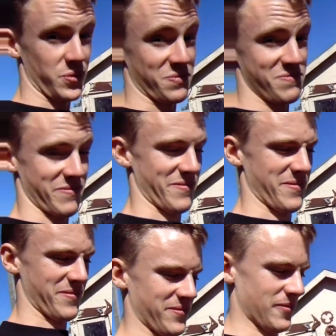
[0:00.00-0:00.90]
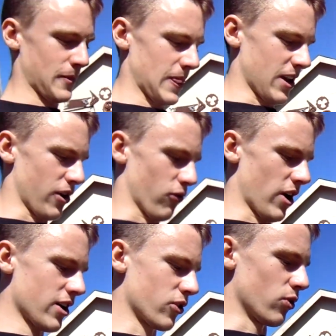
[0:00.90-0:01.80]
Mm. A
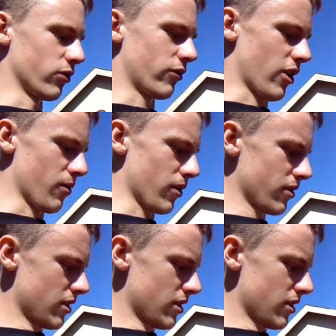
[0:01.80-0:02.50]
rankled farmer.